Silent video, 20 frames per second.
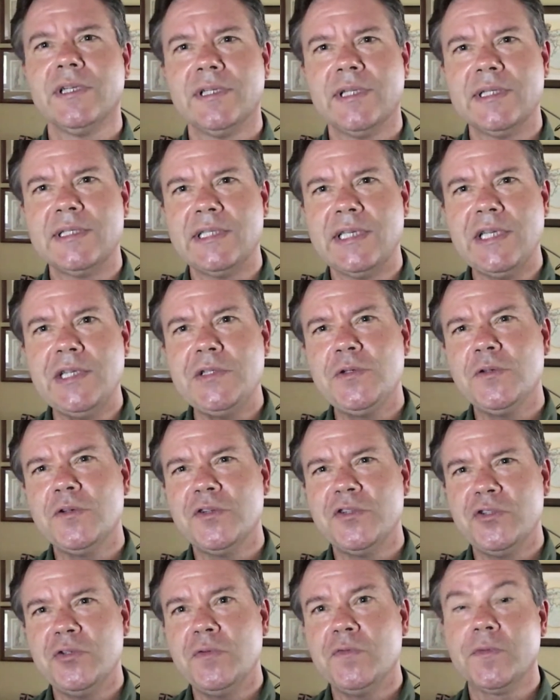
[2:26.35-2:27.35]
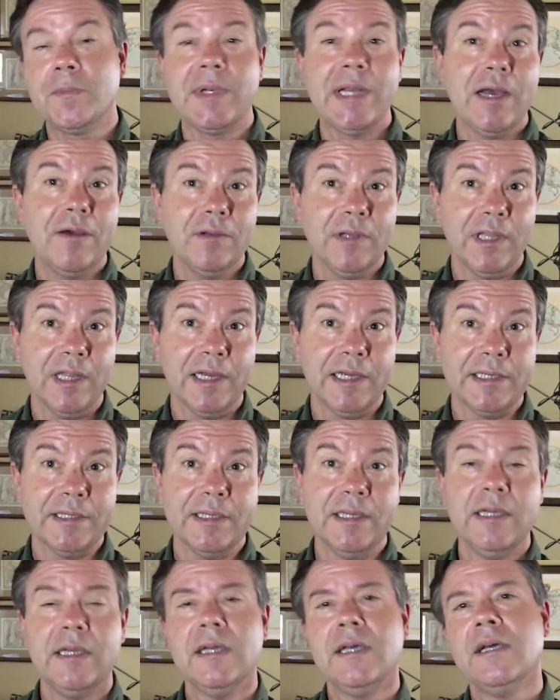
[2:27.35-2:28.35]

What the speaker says: That's easier to do from an outline